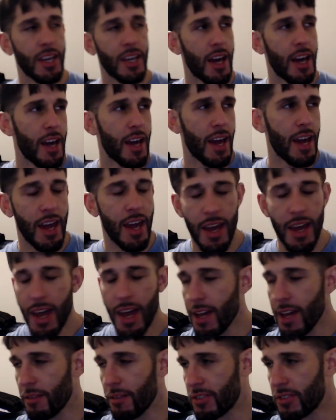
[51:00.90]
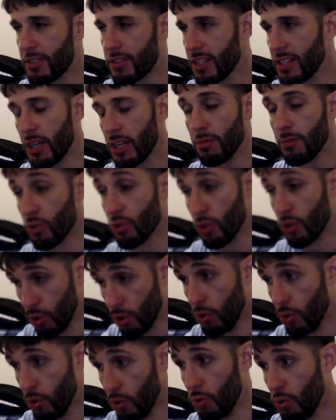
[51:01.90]
AFC teams
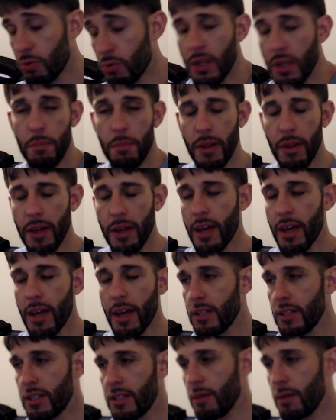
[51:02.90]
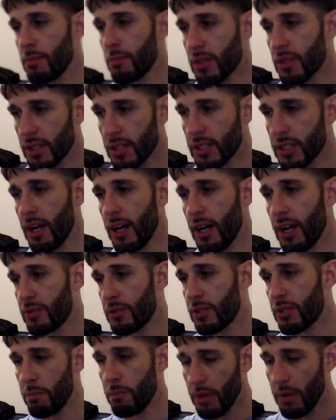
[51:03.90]
lose when they play NFC teams because it helps the
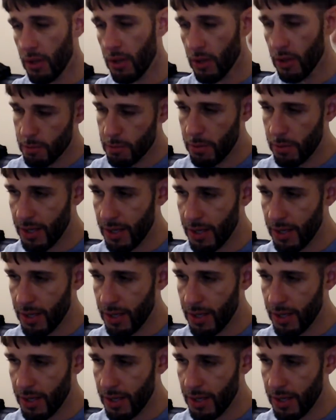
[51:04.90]
Bills, but